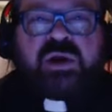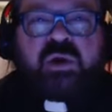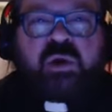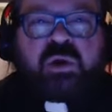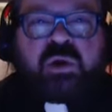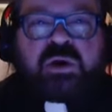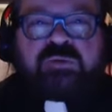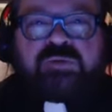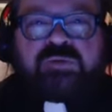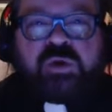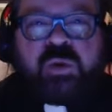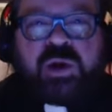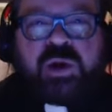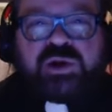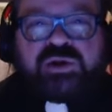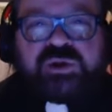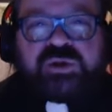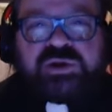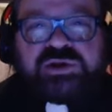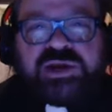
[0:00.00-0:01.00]
Or if you
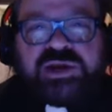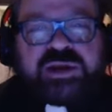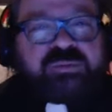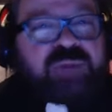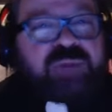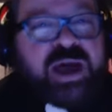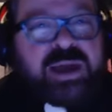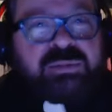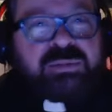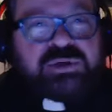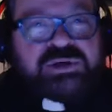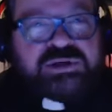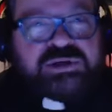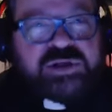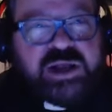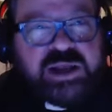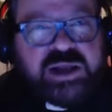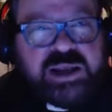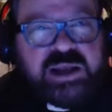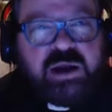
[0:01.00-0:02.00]
want to attend Bible
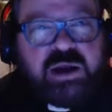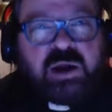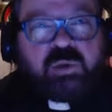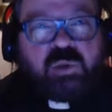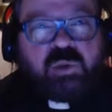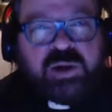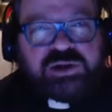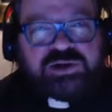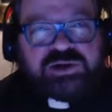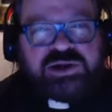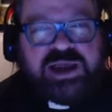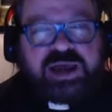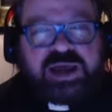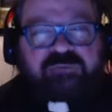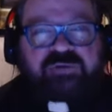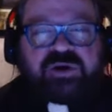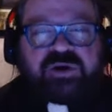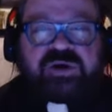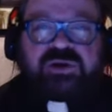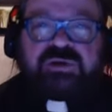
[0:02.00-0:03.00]
study on Wednesday
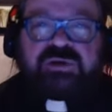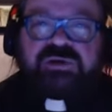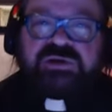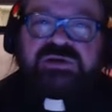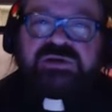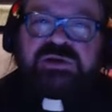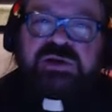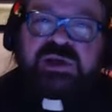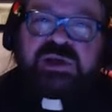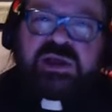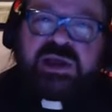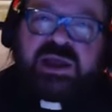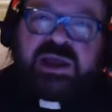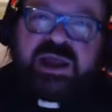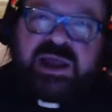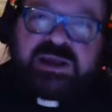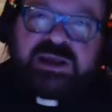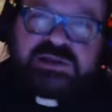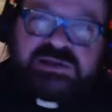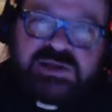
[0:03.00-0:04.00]
afternoons
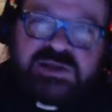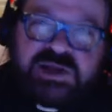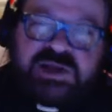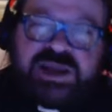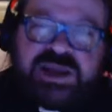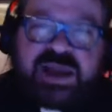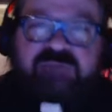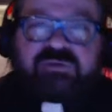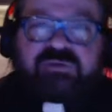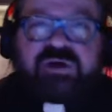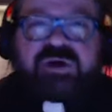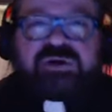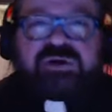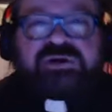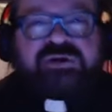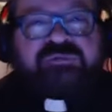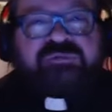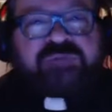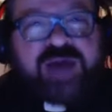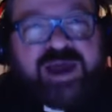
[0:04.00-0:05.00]
and Sunday
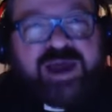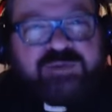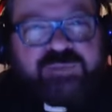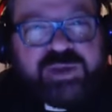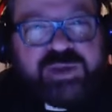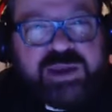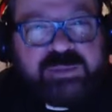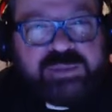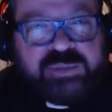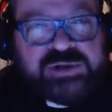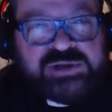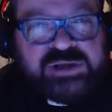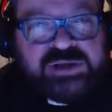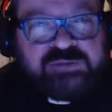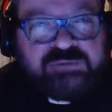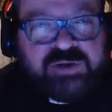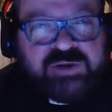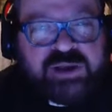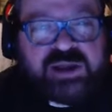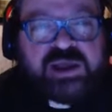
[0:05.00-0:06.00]
afternoons at 5 p.m.
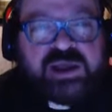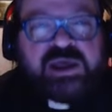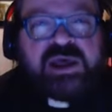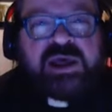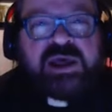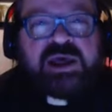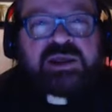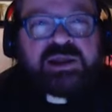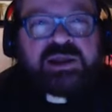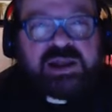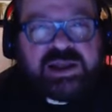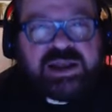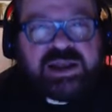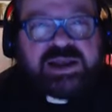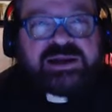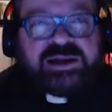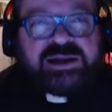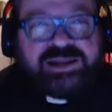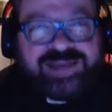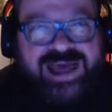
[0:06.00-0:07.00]
Pacific, the
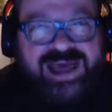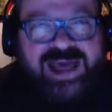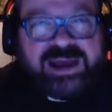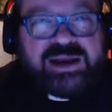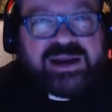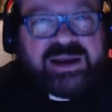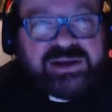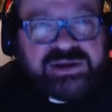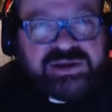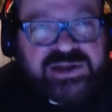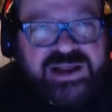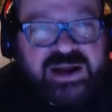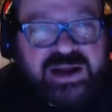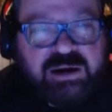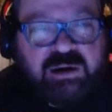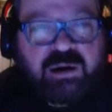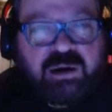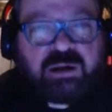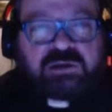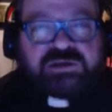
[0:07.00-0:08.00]
link to that is
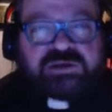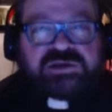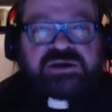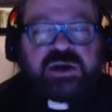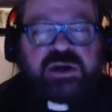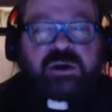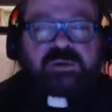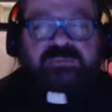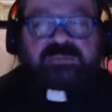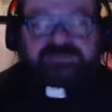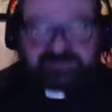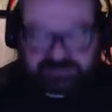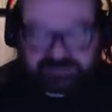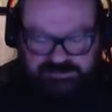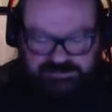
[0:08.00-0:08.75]
there also.